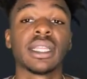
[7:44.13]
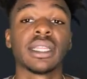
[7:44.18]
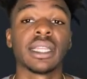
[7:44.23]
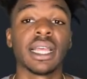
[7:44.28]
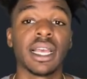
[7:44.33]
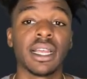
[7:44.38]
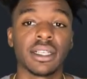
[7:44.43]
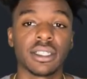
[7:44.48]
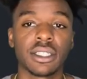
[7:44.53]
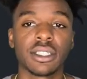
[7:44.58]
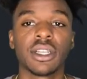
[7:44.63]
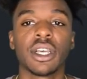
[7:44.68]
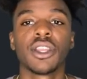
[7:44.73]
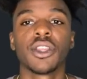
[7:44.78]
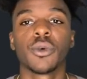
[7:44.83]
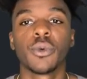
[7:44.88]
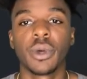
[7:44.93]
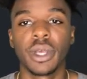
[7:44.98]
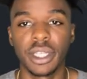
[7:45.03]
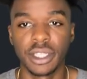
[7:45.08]
that is
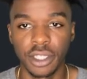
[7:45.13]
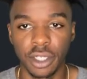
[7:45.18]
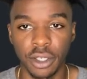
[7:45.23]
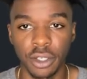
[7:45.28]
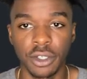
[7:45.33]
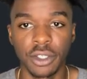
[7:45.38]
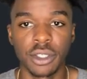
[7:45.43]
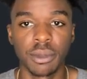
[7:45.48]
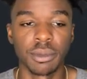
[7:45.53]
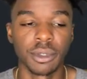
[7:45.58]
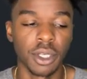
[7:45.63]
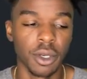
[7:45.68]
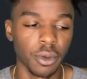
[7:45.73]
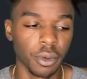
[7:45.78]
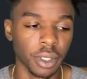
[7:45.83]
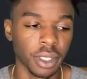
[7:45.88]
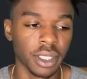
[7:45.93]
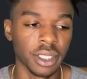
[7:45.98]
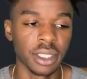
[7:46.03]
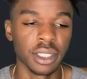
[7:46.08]
another way to earn some
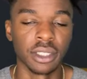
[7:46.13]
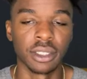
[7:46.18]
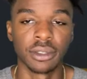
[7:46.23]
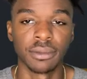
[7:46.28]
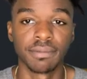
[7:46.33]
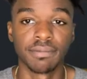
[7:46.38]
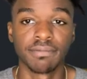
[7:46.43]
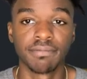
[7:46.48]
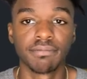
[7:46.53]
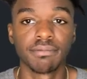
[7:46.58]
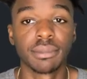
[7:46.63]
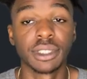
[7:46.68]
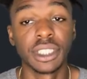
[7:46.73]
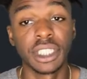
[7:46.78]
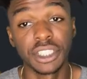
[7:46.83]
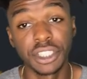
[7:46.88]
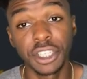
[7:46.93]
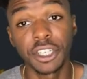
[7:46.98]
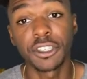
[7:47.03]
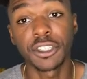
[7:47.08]
tokens and
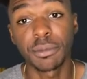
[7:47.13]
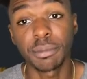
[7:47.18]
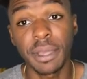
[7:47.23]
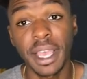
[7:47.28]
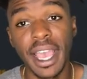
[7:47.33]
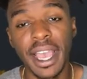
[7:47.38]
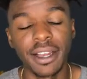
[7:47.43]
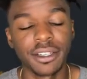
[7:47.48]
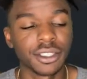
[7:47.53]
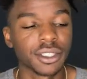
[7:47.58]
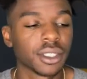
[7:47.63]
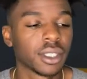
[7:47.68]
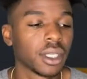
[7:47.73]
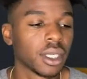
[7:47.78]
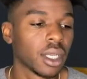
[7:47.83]
potentially earn some cash.